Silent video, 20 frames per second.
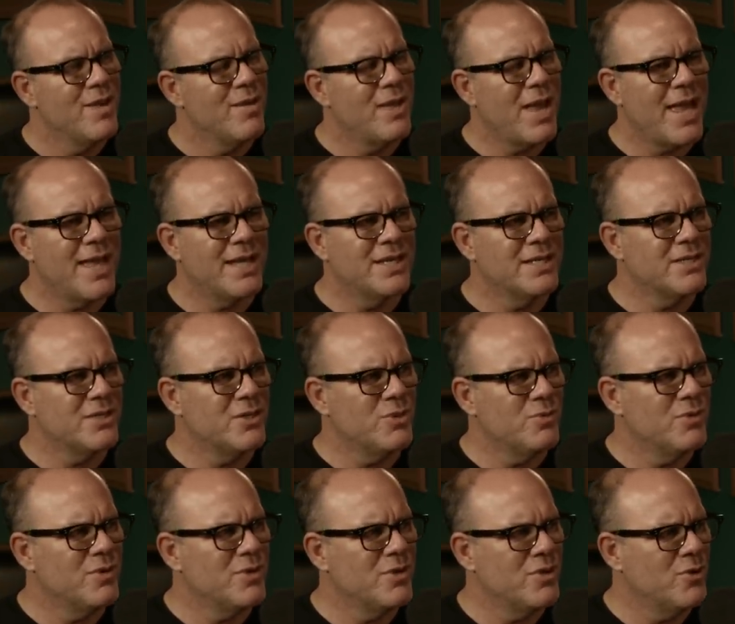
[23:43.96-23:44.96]
And
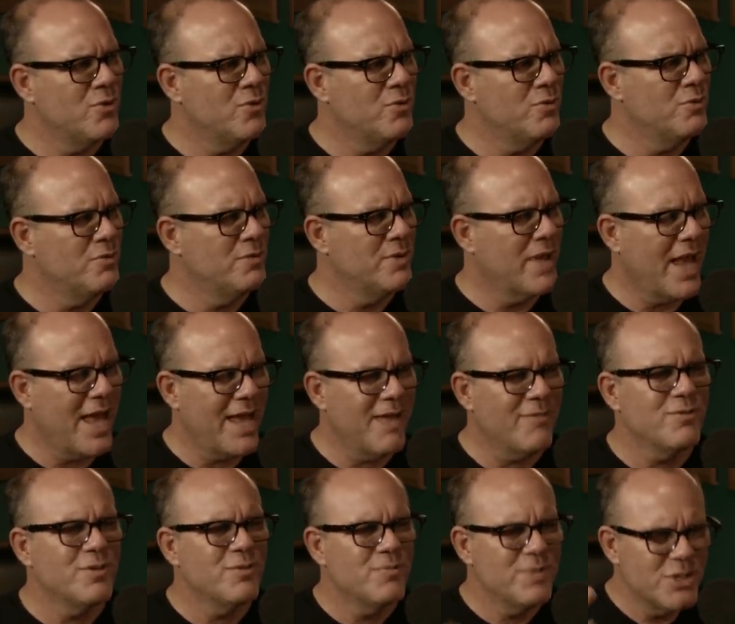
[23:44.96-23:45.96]
you you
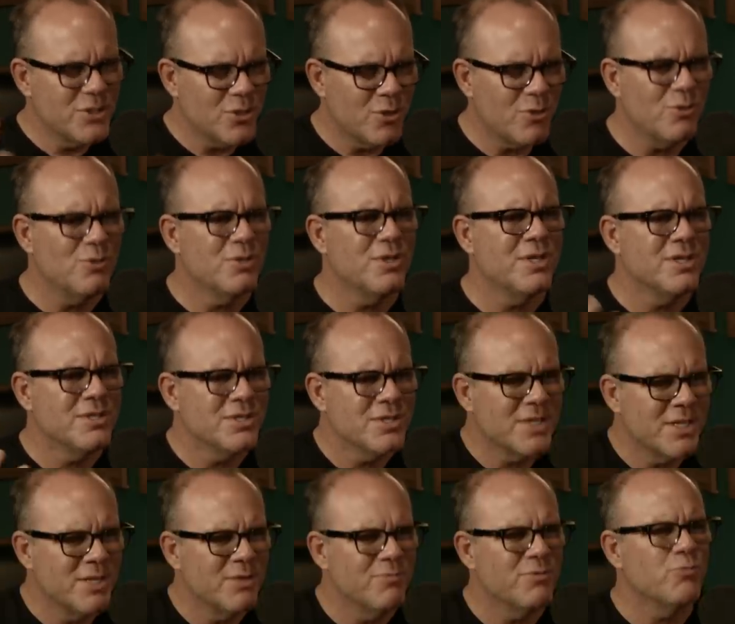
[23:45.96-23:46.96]
have to be told. It's
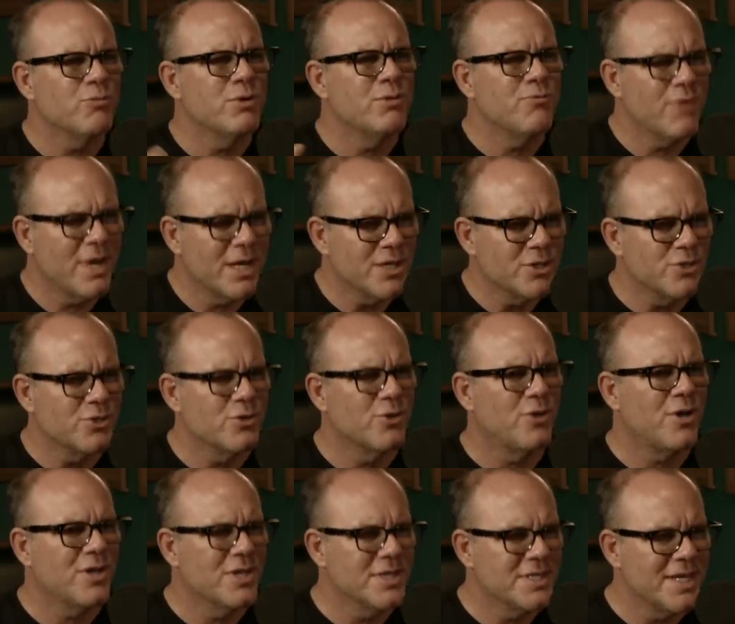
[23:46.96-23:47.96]
like you have to refresh
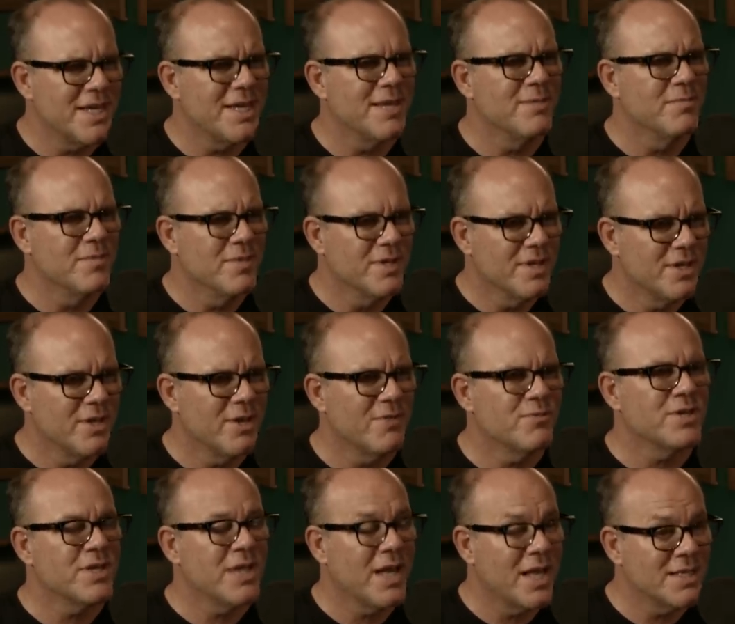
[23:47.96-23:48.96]
all the time. You yeah.
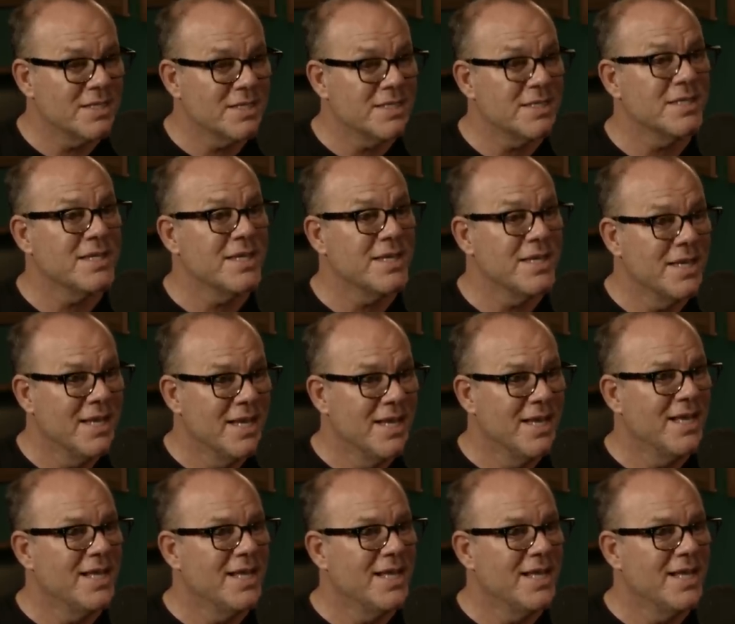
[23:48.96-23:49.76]
have to constantly.